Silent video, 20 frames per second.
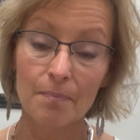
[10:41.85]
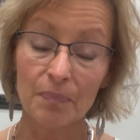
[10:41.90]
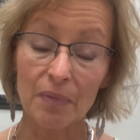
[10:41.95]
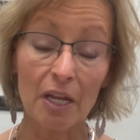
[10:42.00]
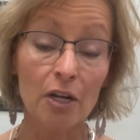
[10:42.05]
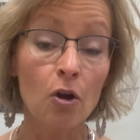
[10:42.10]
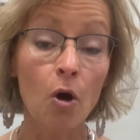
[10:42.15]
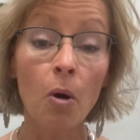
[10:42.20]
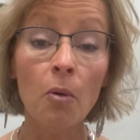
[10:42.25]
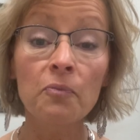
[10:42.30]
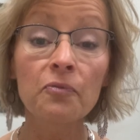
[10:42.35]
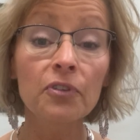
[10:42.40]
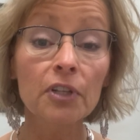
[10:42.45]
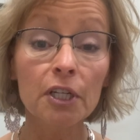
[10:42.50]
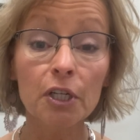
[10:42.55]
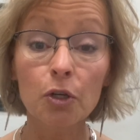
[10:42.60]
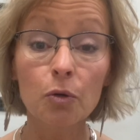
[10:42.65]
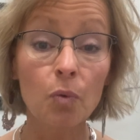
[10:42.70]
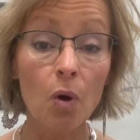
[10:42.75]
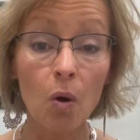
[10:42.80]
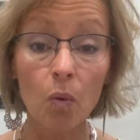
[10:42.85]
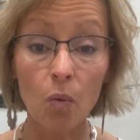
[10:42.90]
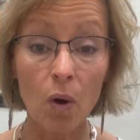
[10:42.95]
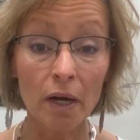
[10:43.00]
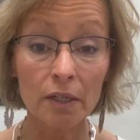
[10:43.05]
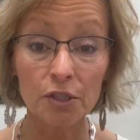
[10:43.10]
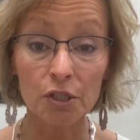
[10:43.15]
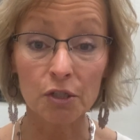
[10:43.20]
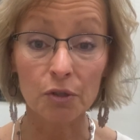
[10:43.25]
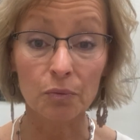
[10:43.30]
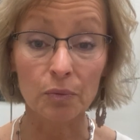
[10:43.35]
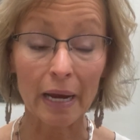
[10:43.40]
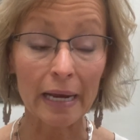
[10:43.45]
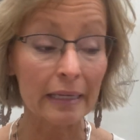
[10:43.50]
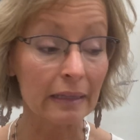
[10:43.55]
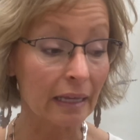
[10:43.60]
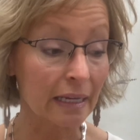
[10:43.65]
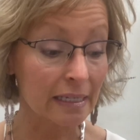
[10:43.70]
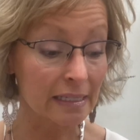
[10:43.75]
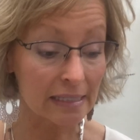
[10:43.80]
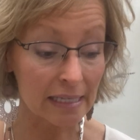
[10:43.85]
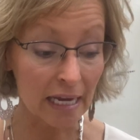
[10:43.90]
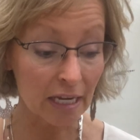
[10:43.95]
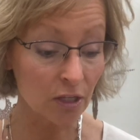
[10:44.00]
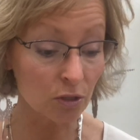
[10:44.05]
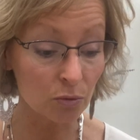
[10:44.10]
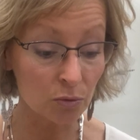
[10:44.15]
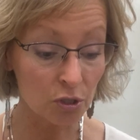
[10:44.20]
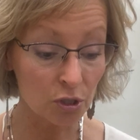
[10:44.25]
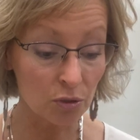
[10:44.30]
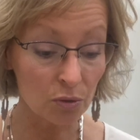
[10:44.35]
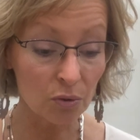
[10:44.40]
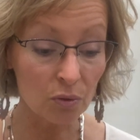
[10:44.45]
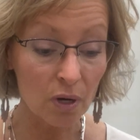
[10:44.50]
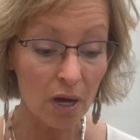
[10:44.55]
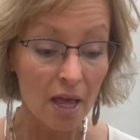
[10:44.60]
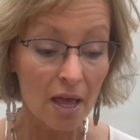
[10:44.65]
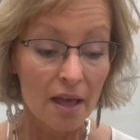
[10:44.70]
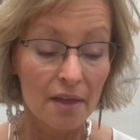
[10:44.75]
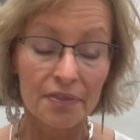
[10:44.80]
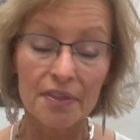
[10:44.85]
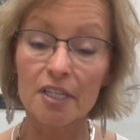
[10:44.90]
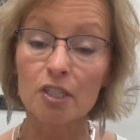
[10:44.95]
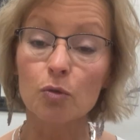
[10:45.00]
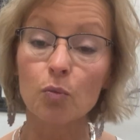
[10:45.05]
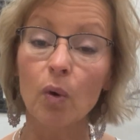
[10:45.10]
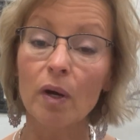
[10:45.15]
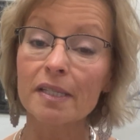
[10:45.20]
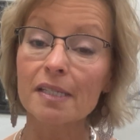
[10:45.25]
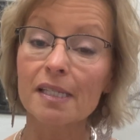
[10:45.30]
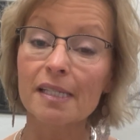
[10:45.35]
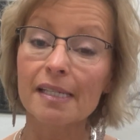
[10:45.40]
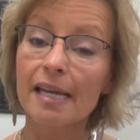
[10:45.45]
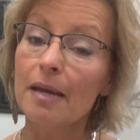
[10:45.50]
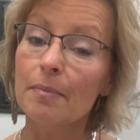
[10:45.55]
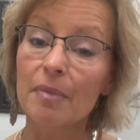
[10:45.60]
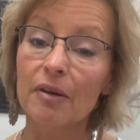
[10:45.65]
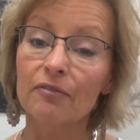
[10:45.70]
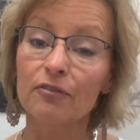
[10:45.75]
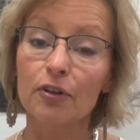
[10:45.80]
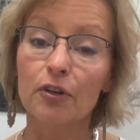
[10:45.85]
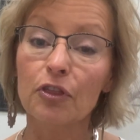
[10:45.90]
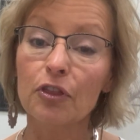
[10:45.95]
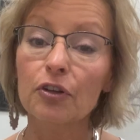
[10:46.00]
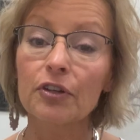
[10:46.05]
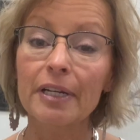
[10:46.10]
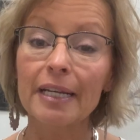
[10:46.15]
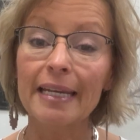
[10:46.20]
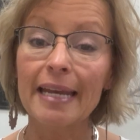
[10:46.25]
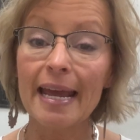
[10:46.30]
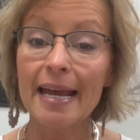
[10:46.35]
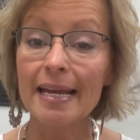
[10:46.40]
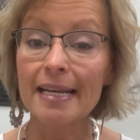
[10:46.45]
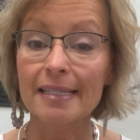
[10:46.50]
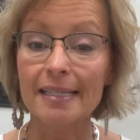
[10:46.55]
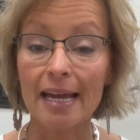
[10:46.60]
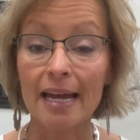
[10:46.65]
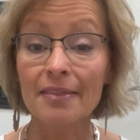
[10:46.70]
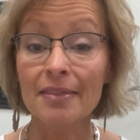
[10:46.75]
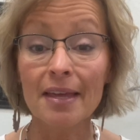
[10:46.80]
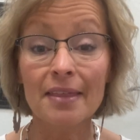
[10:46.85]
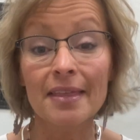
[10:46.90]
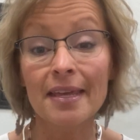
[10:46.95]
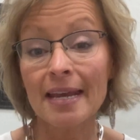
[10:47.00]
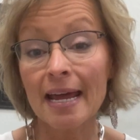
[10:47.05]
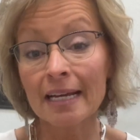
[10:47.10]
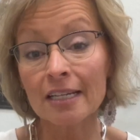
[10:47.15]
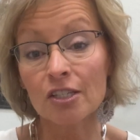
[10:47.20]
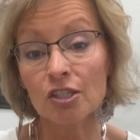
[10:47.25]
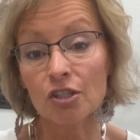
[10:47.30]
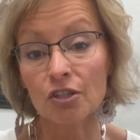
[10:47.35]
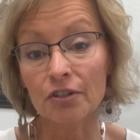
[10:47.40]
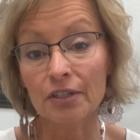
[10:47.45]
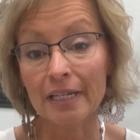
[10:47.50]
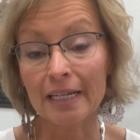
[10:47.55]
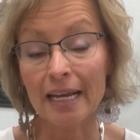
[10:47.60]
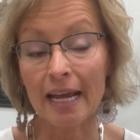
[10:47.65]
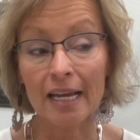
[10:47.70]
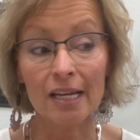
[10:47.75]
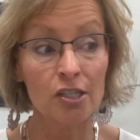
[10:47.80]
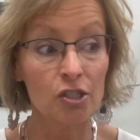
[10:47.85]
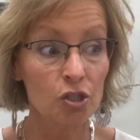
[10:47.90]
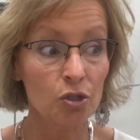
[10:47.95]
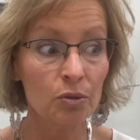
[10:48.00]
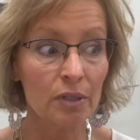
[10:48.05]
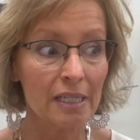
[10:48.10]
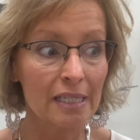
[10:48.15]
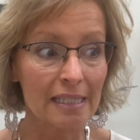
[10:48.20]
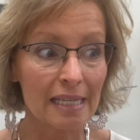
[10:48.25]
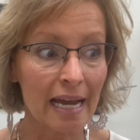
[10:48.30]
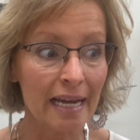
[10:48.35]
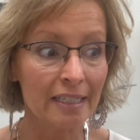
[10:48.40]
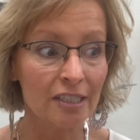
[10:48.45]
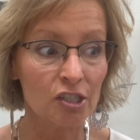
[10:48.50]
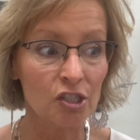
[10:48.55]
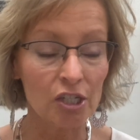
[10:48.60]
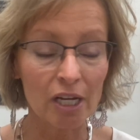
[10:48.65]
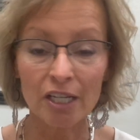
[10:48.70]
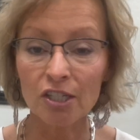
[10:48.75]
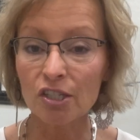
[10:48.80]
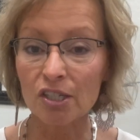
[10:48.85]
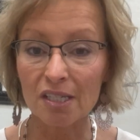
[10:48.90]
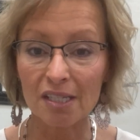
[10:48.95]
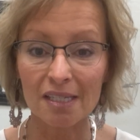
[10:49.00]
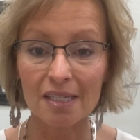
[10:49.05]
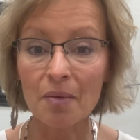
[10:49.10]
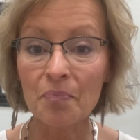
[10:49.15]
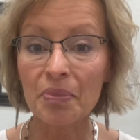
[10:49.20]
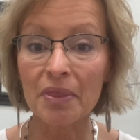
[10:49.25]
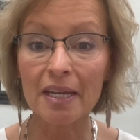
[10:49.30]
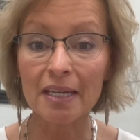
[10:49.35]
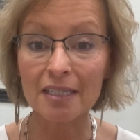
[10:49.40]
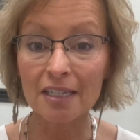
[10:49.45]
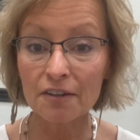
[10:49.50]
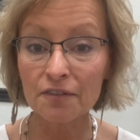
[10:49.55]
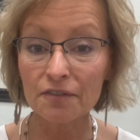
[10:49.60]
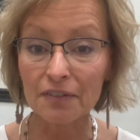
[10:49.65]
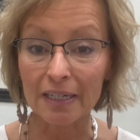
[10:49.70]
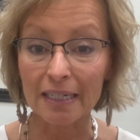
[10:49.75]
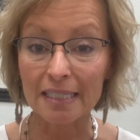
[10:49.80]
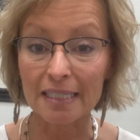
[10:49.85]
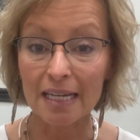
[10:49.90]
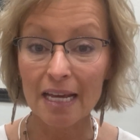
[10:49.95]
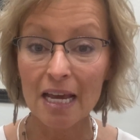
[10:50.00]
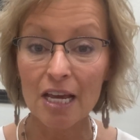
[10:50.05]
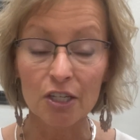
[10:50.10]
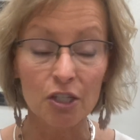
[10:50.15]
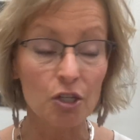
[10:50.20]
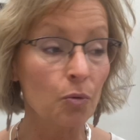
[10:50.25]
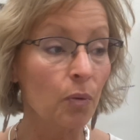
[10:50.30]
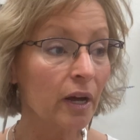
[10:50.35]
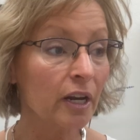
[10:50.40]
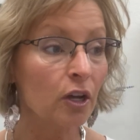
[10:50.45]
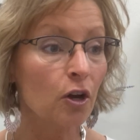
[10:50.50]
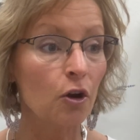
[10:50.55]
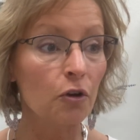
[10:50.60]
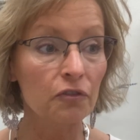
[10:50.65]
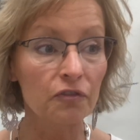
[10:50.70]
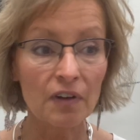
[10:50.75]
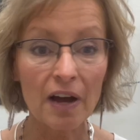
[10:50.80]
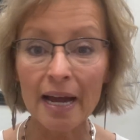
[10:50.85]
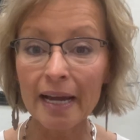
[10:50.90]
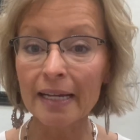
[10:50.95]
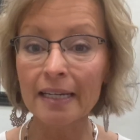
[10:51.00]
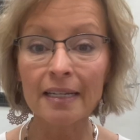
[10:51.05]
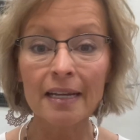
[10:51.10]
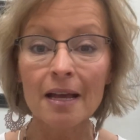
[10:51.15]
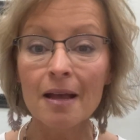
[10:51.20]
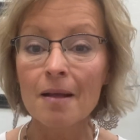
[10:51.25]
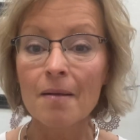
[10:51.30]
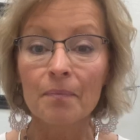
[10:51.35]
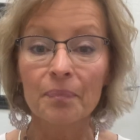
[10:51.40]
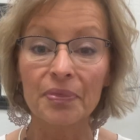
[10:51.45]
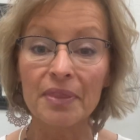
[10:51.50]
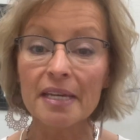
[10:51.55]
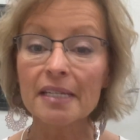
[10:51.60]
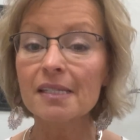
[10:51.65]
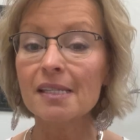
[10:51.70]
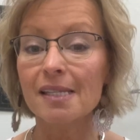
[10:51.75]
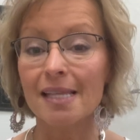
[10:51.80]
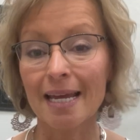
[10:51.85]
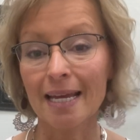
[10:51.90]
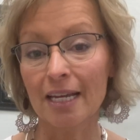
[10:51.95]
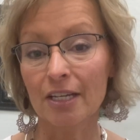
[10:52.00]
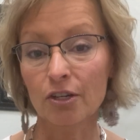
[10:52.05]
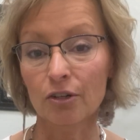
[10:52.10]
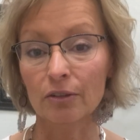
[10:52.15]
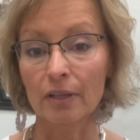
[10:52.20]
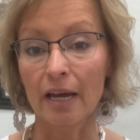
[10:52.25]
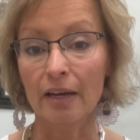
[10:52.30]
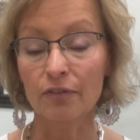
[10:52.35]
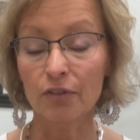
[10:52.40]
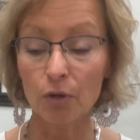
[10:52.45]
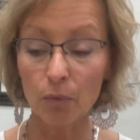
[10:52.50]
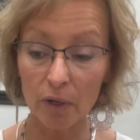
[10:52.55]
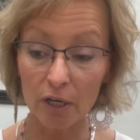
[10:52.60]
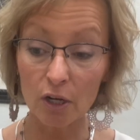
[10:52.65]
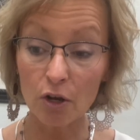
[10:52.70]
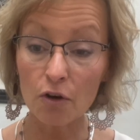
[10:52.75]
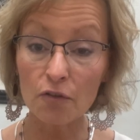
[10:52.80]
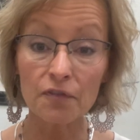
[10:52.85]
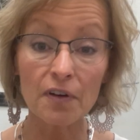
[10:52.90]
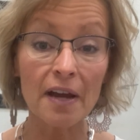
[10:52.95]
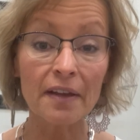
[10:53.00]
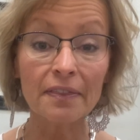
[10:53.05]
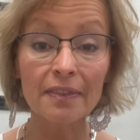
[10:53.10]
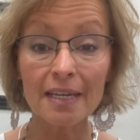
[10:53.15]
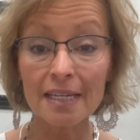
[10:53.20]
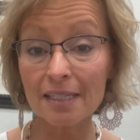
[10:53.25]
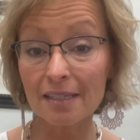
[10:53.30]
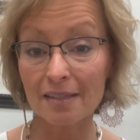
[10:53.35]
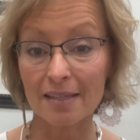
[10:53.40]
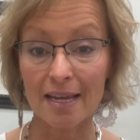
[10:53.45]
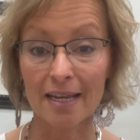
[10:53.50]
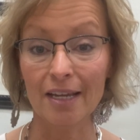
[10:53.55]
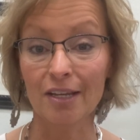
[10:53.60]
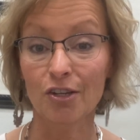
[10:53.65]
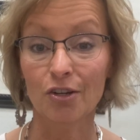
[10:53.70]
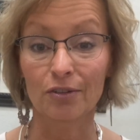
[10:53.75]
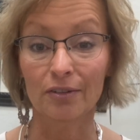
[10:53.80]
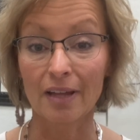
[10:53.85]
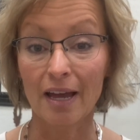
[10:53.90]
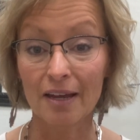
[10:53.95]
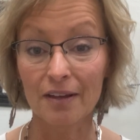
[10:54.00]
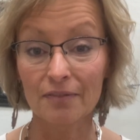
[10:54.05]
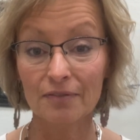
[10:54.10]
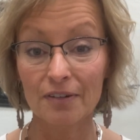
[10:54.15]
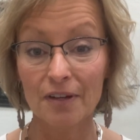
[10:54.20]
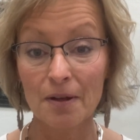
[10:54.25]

And hopefully you won't want to, right? Like, say you do this one statement for 30 days, and then the next 30 days you decide to change it to something different. You want to go find this thing in your life. You want to go find this thing in your life.